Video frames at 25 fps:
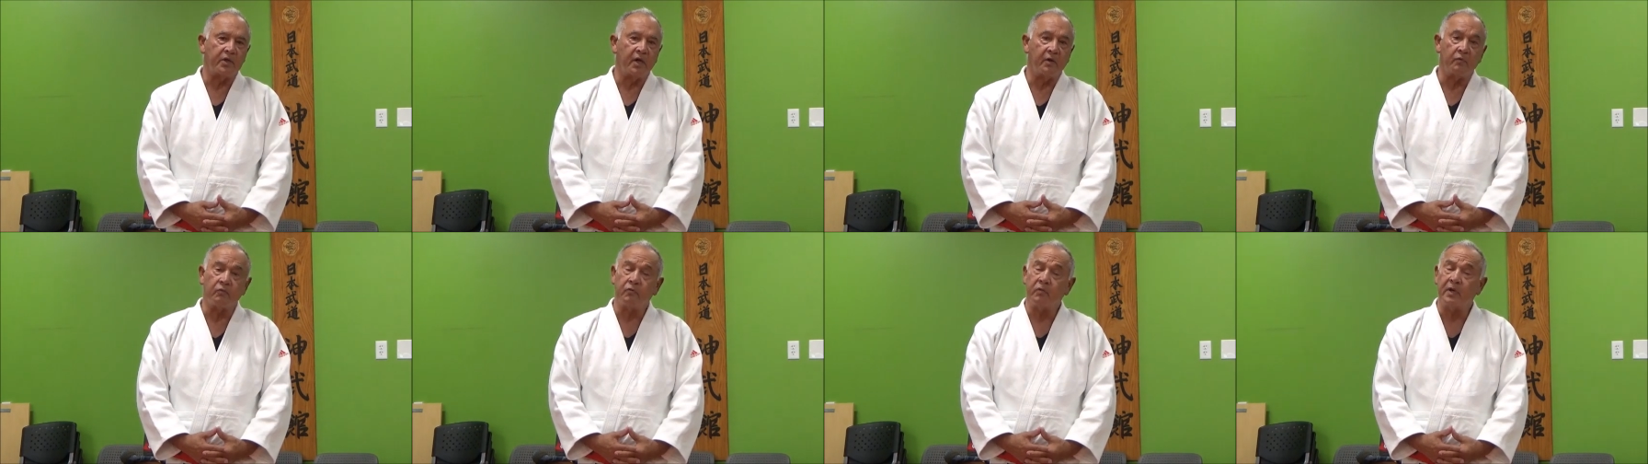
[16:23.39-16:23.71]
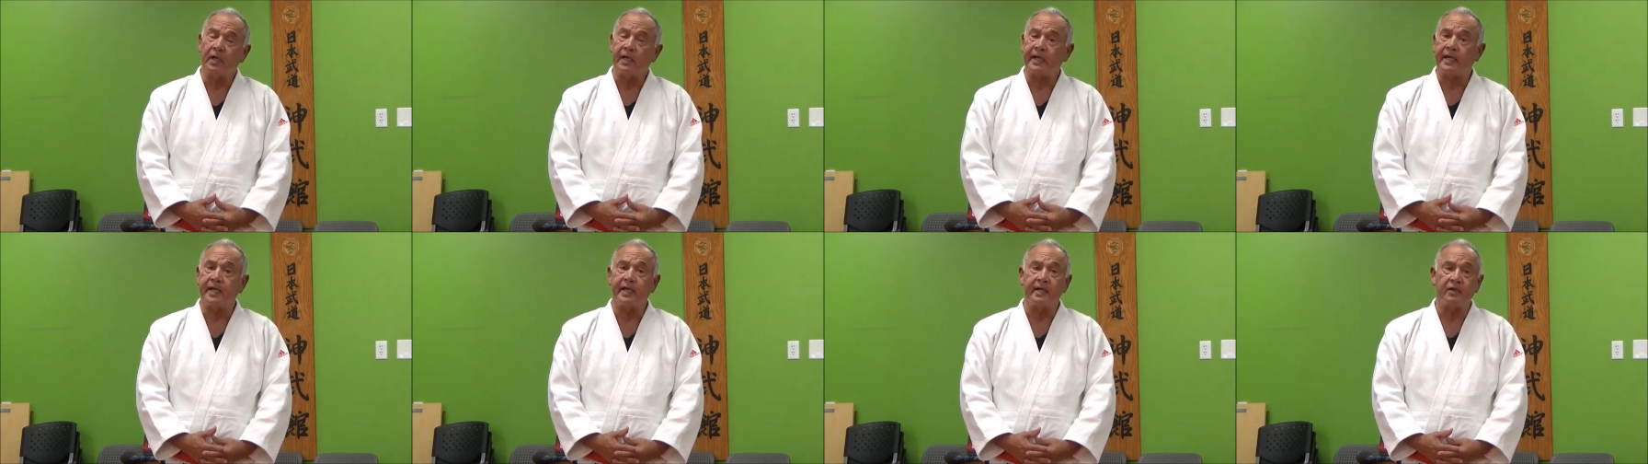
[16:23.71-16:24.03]
It
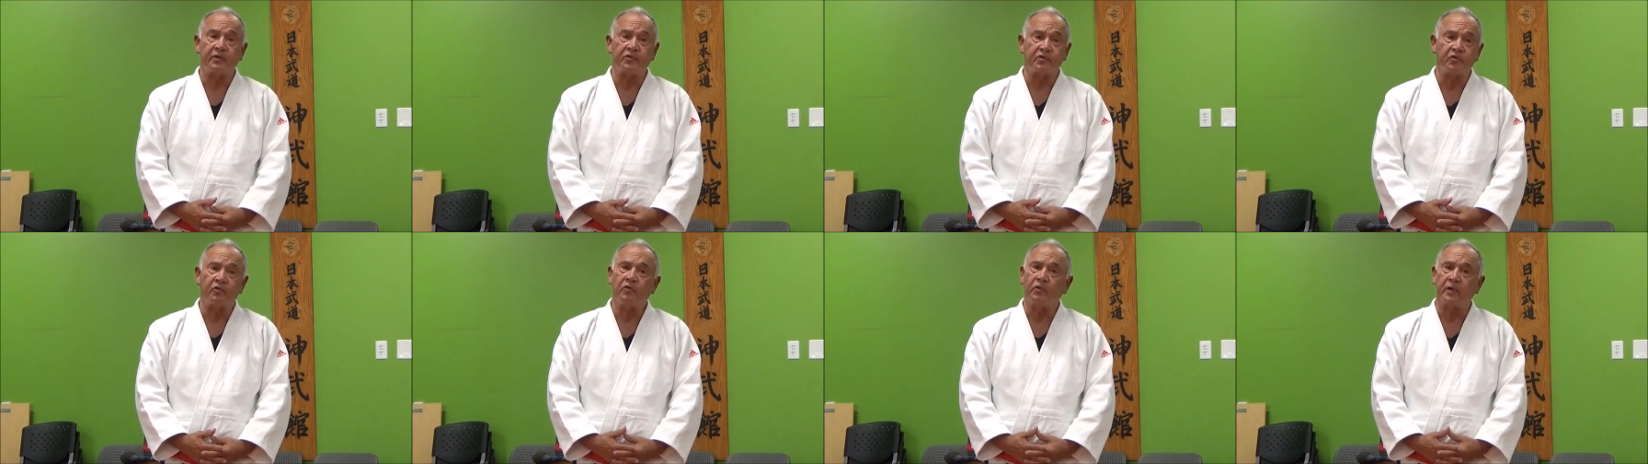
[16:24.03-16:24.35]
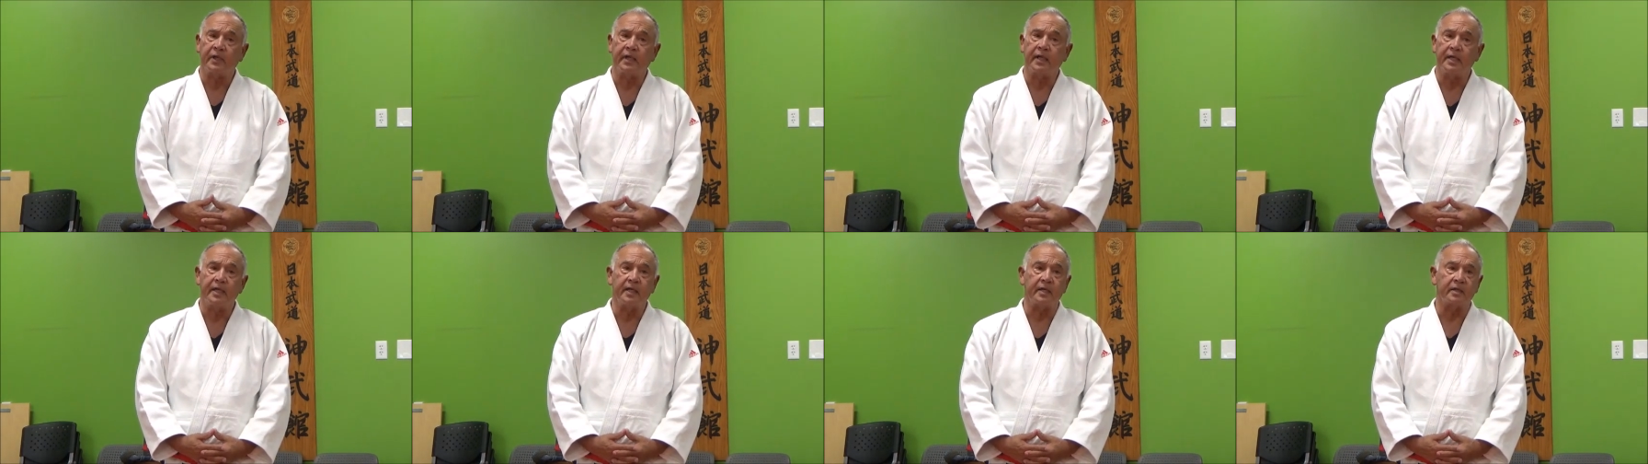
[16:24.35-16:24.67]
really, it
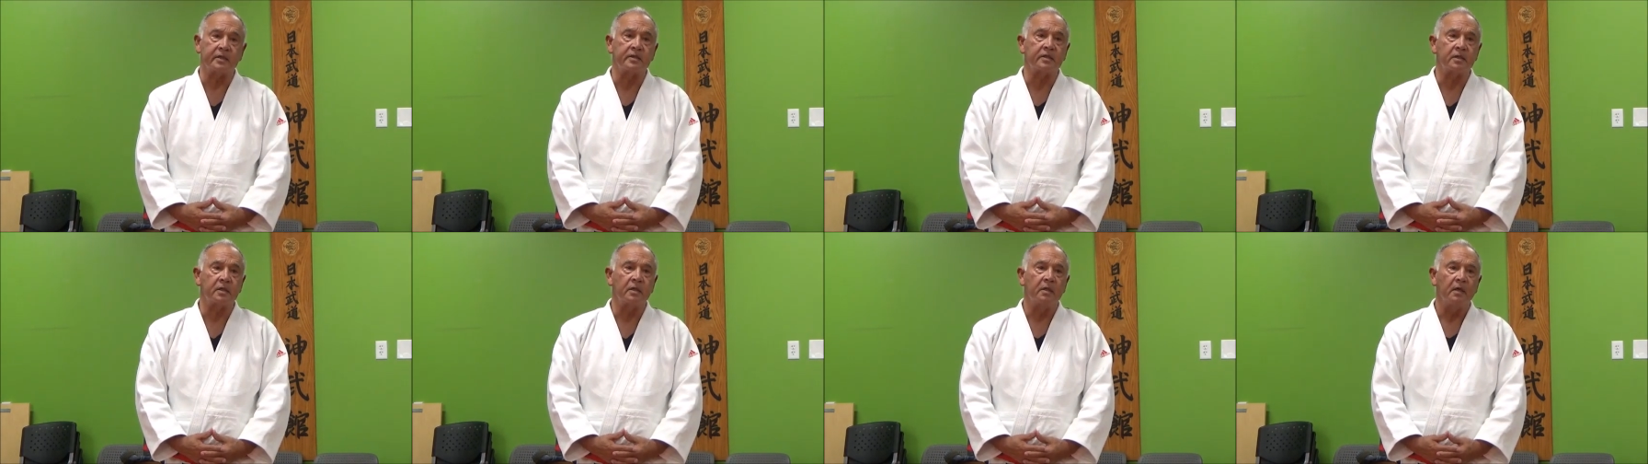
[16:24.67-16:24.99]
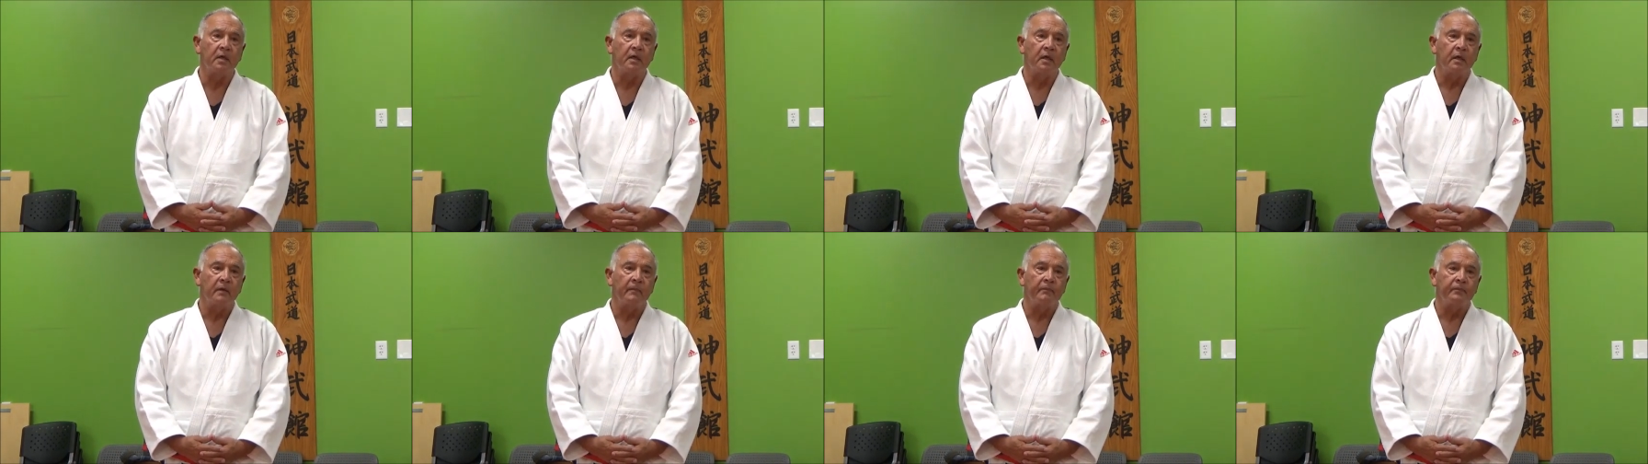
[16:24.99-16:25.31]
truly is.
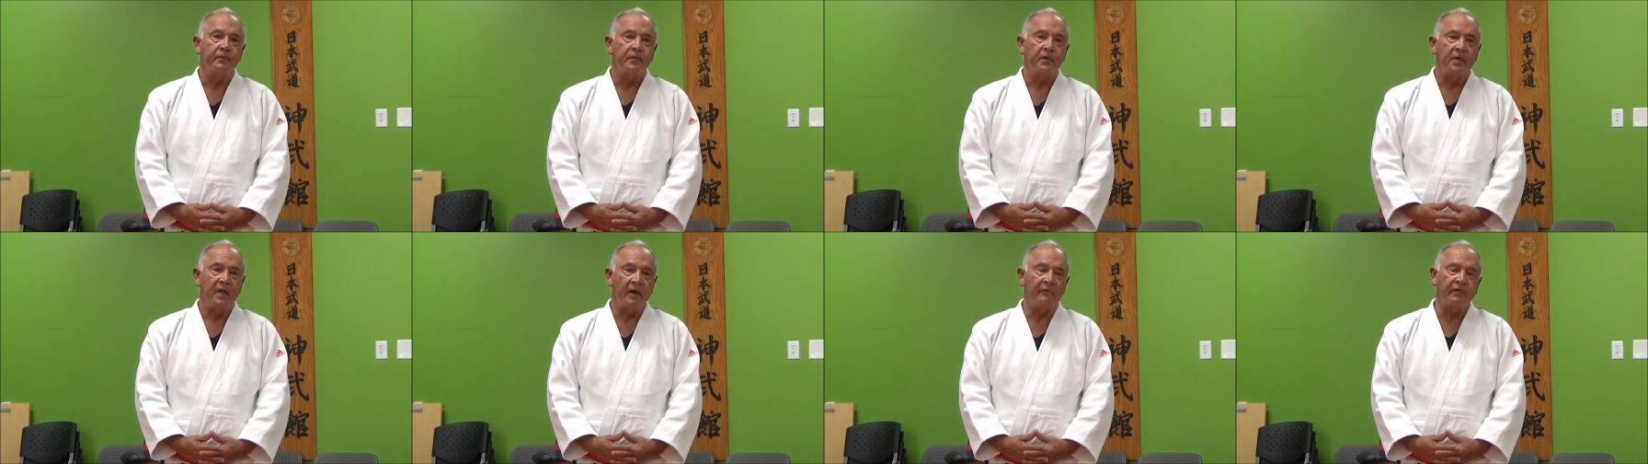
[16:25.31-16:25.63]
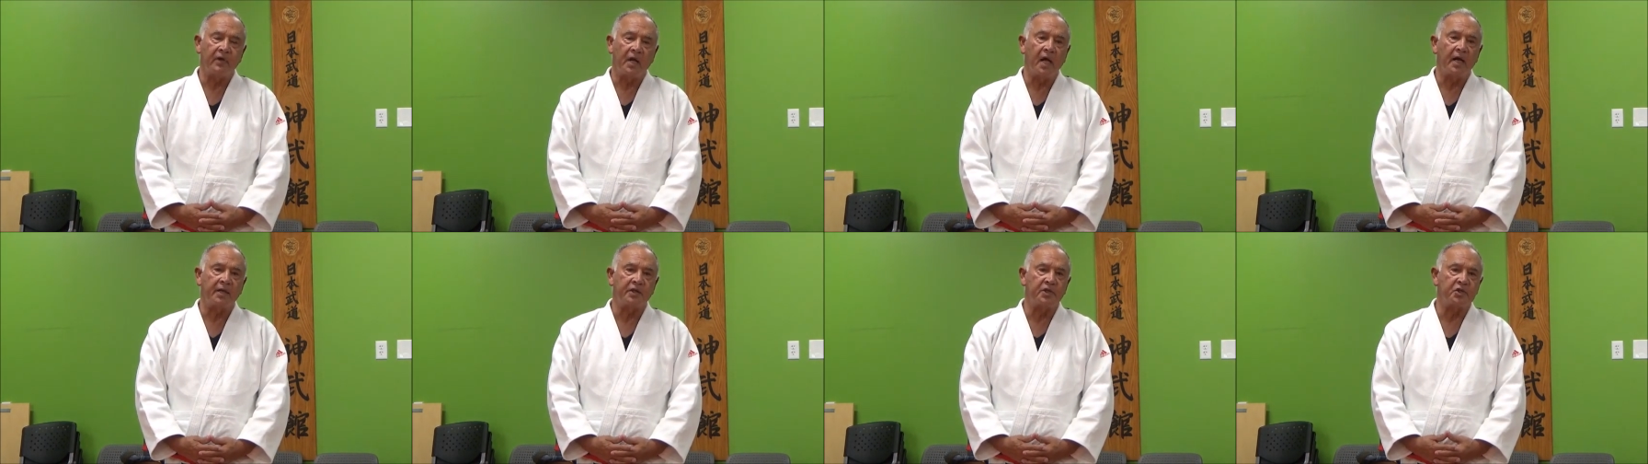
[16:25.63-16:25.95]
You have a
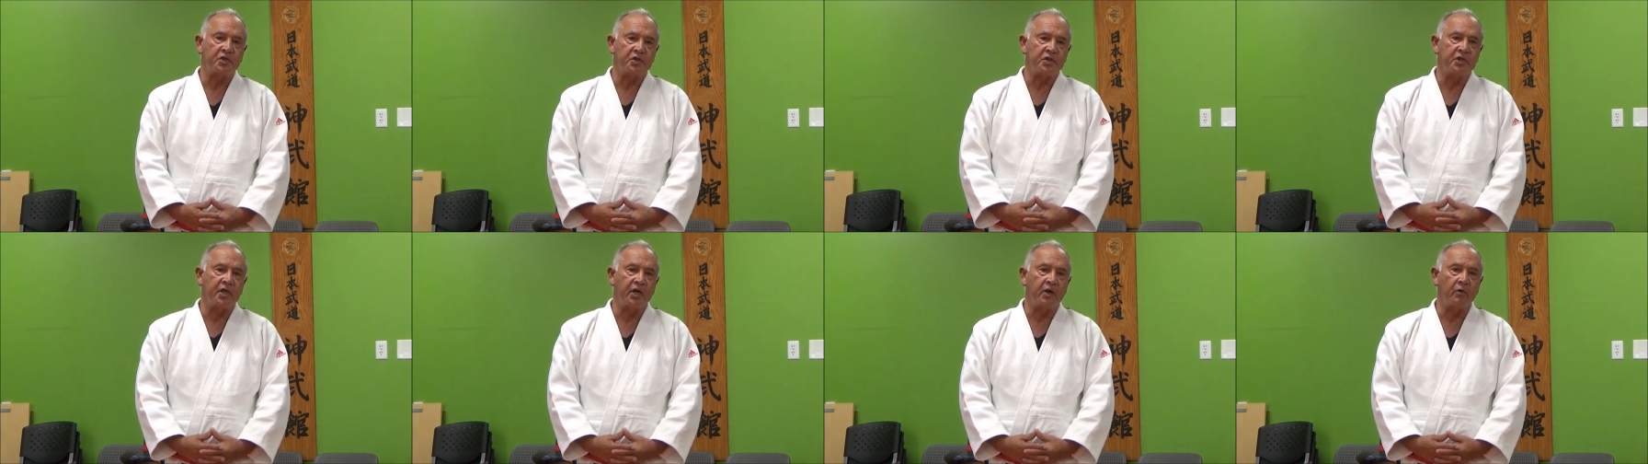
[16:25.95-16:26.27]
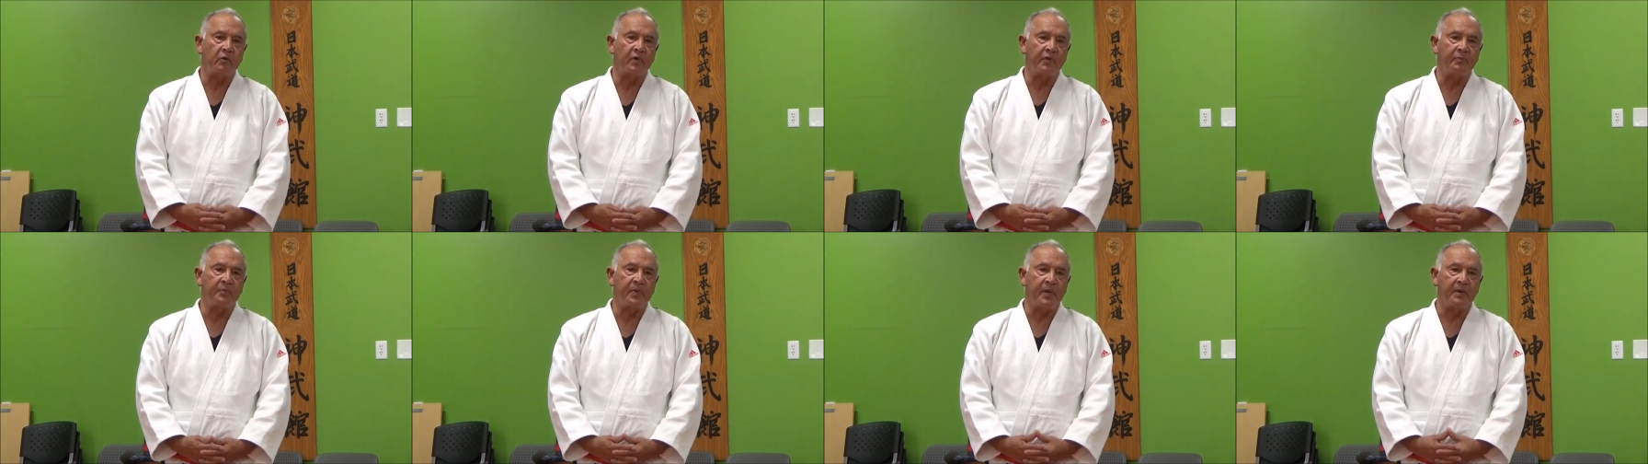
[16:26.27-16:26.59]
lot to share
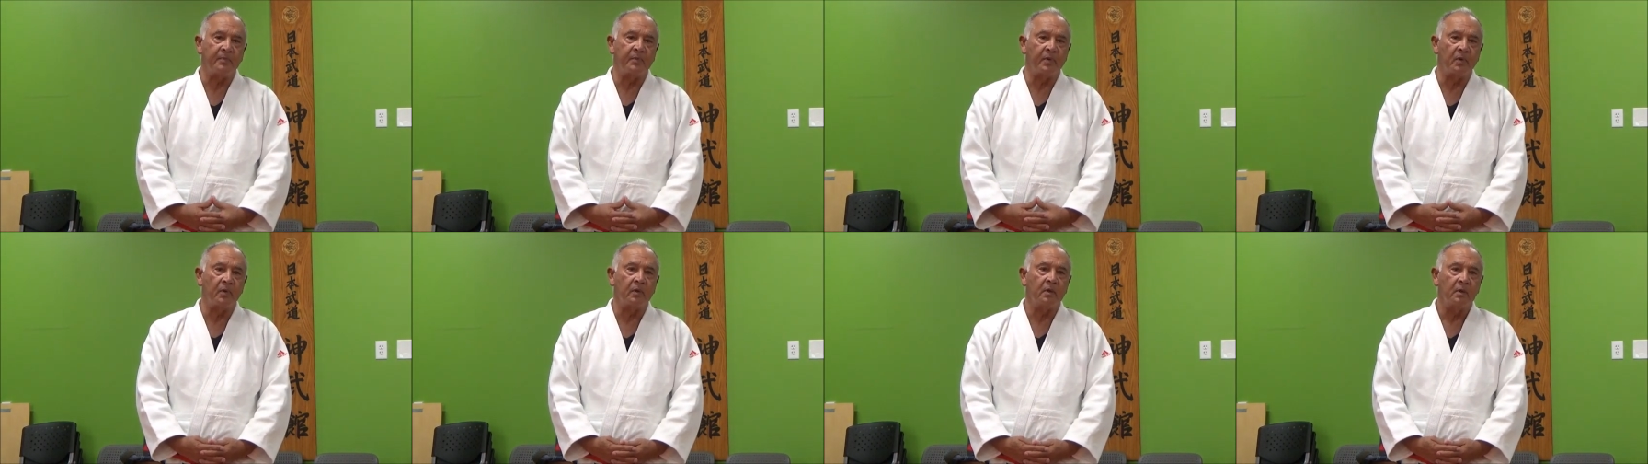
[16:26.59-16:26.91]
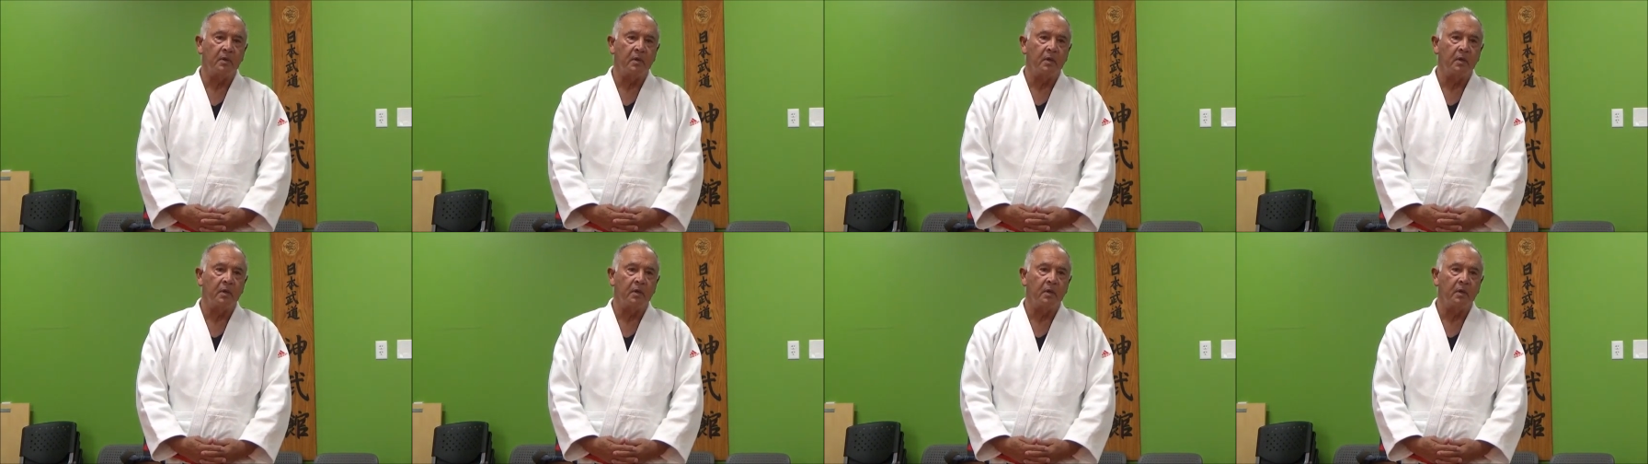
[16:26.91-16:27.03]
with people.